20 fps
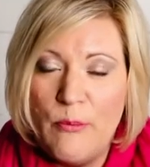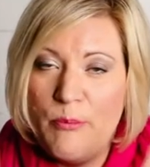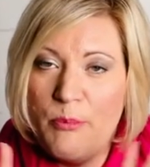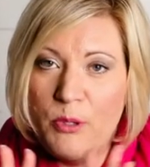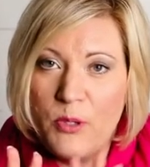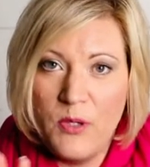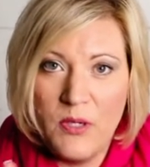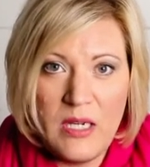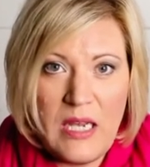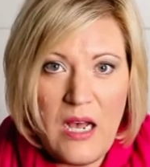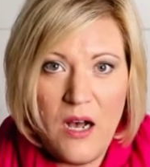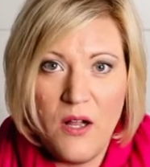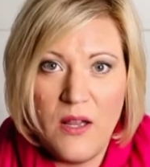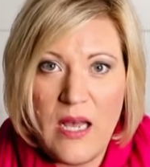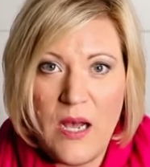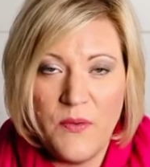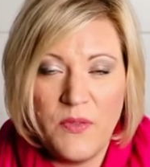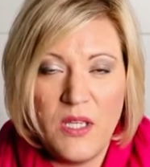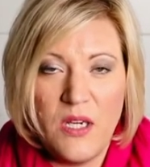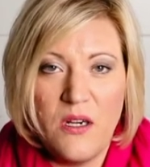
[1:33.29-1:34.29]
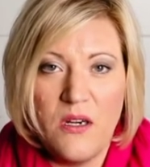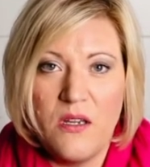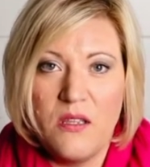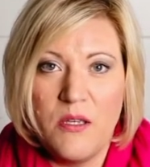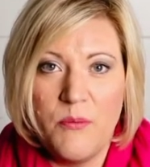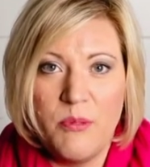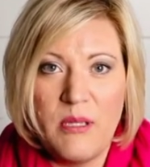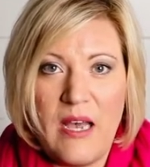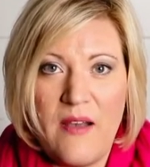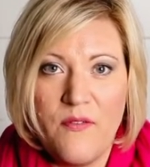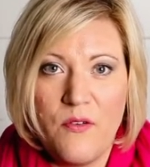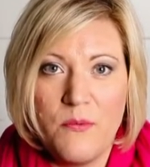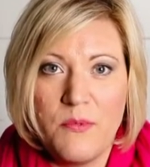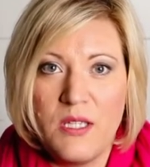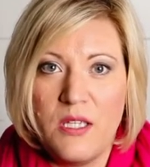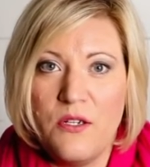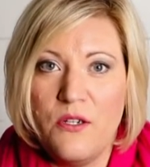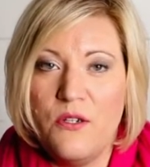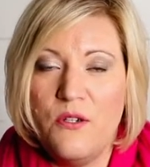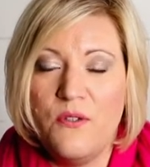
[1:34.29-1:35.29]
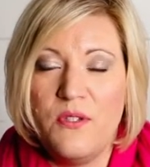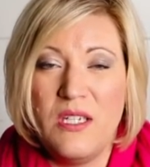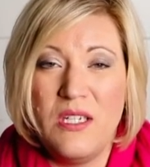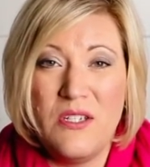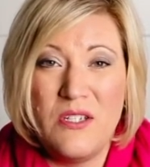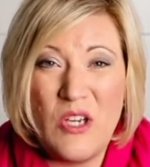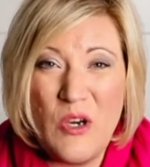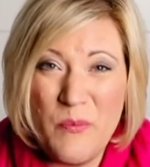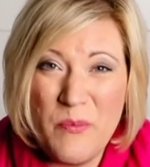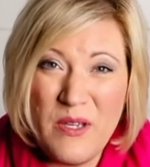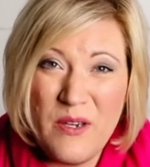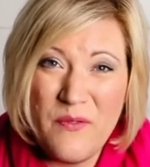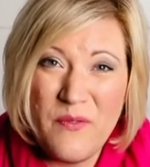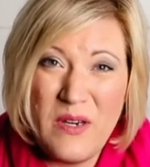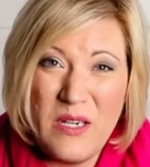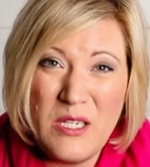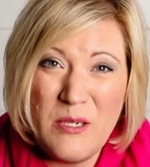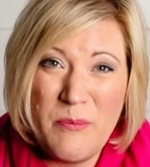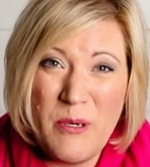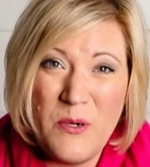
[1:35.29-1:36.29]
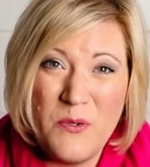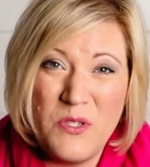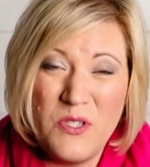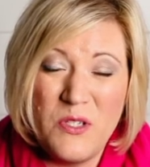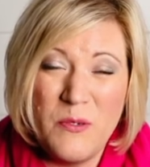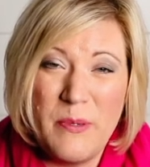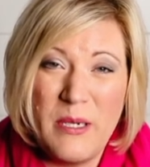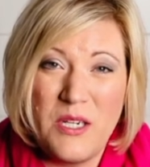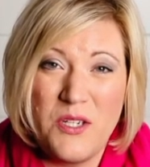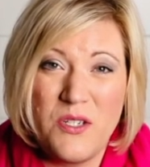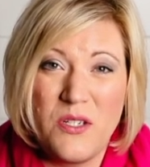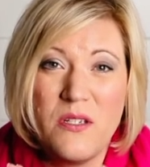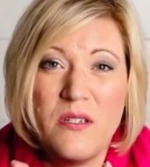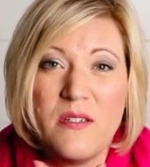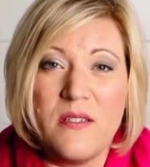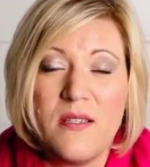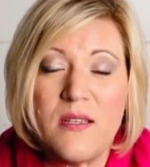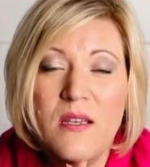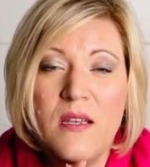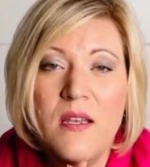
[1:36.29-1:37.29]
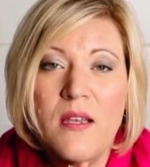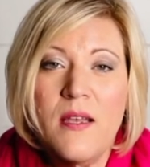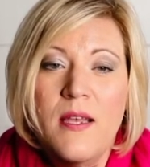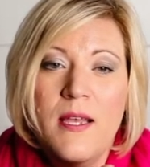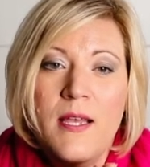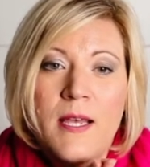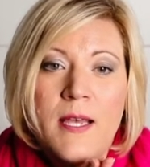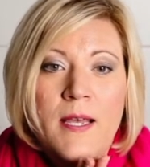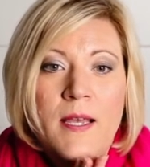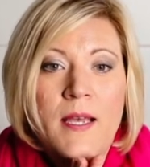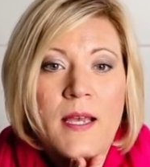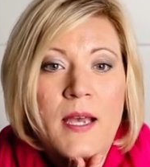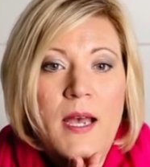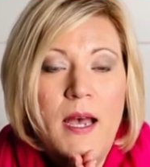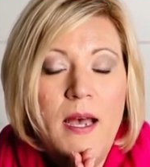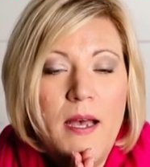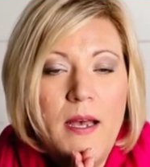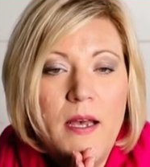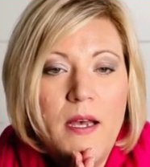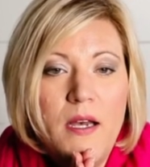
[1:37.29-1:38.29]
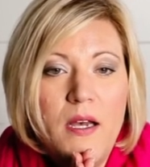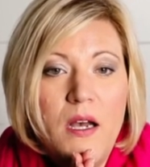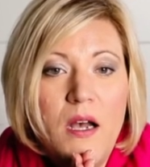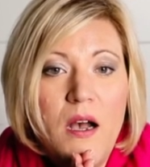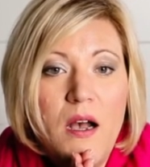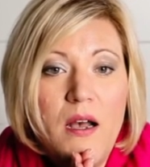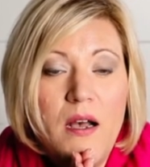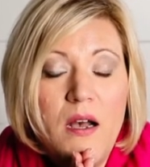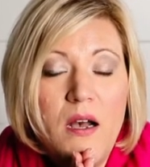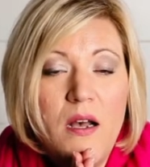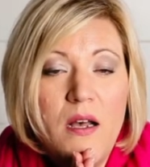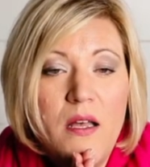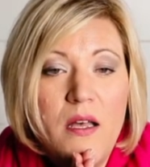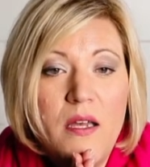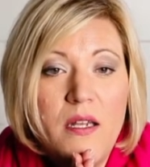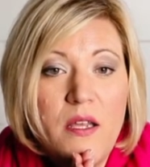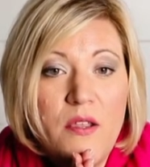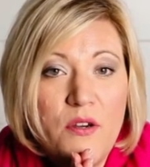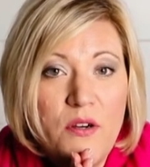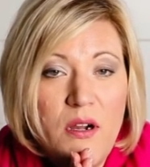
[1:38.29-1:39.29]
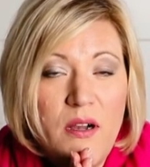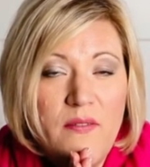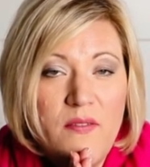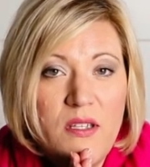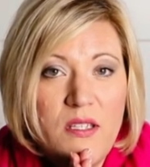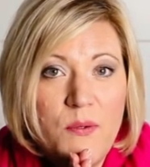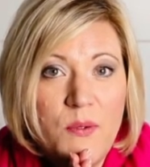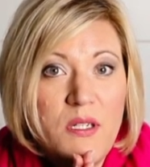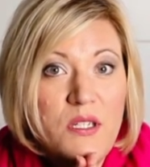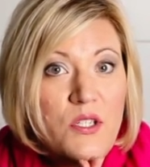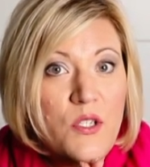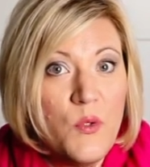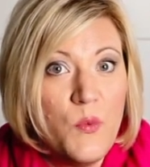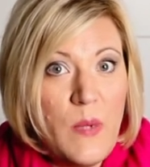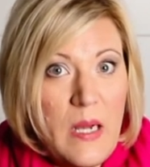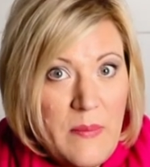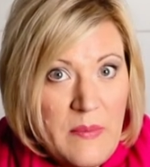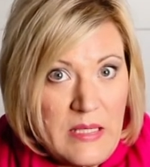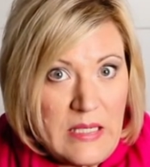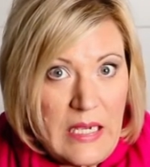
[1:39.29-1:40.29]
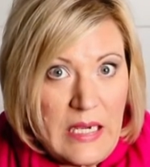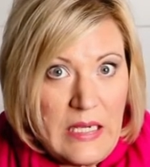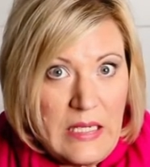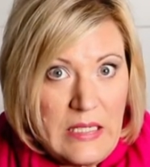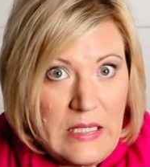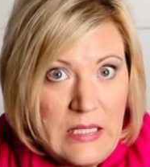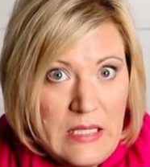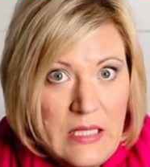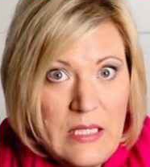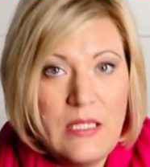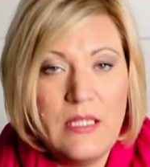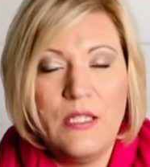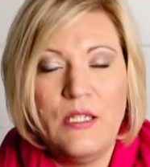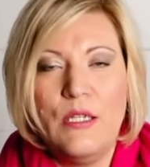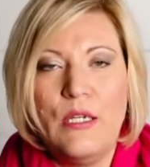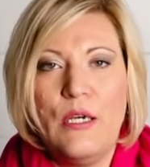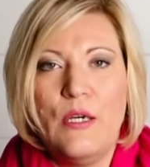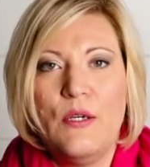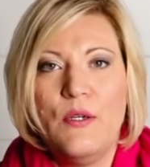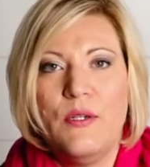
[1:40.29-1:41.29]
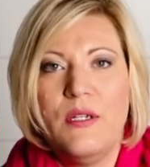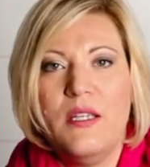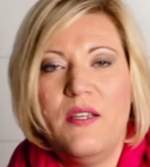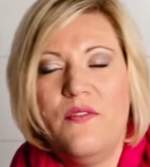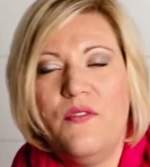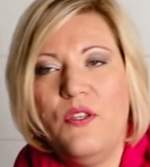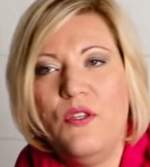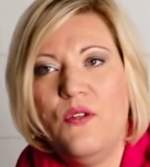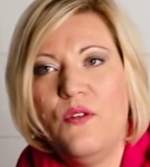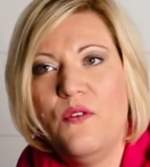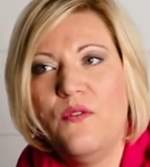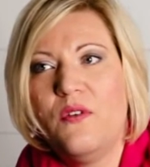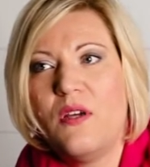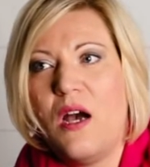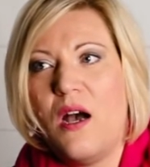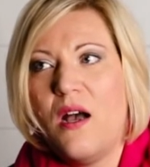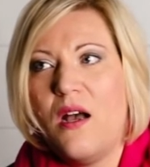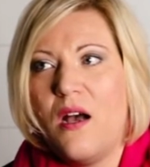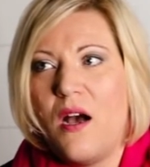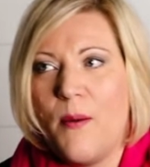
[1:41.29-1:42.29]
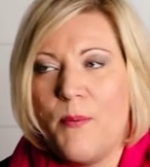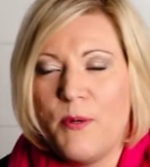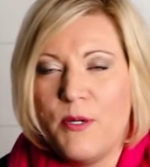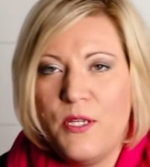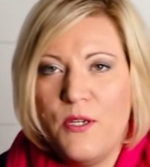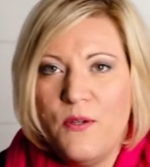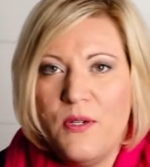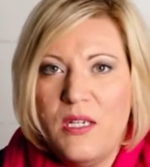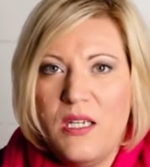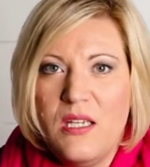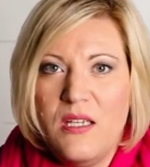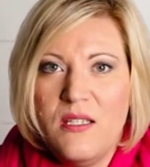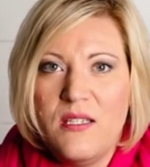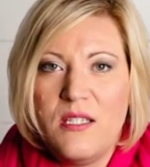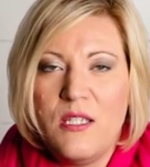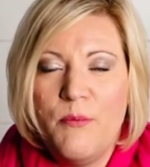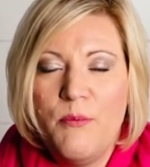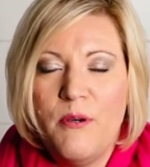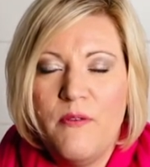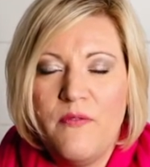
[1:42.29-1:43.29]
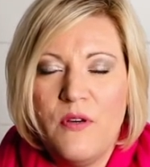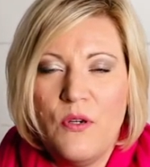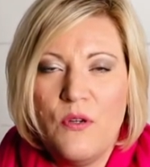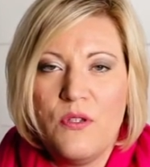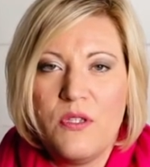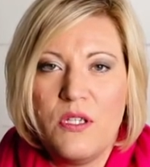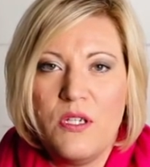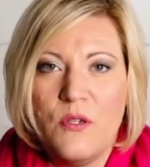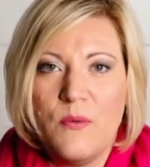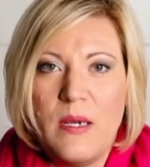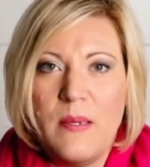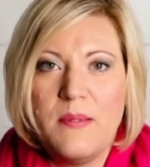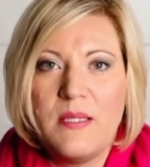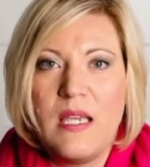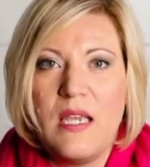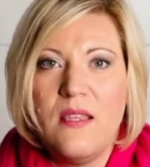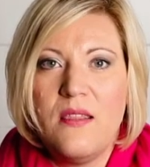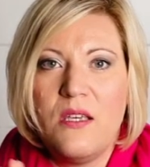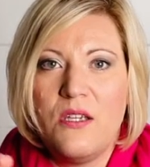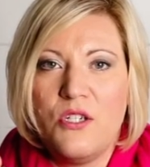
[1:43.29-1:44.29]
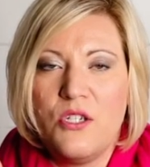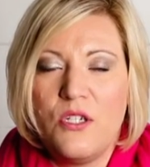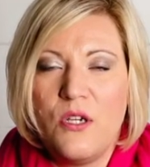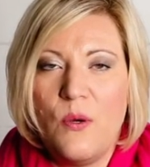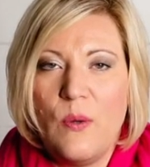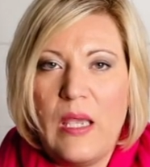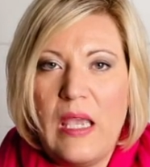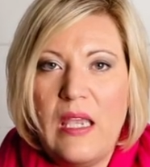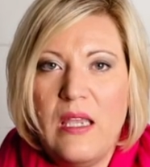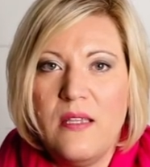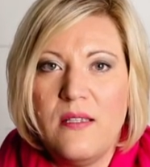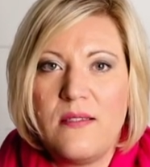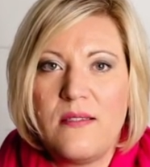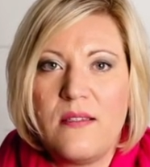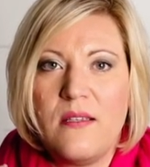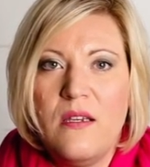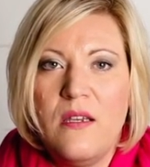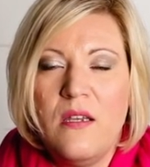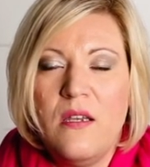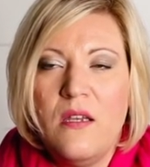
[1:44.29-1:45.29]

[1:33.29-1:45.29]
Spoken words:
put it all out there on the platforms that you're using. Don't be afraid to post your pictures. Another obvious one is your website. If you've got opportunities to put photos on your website that showcase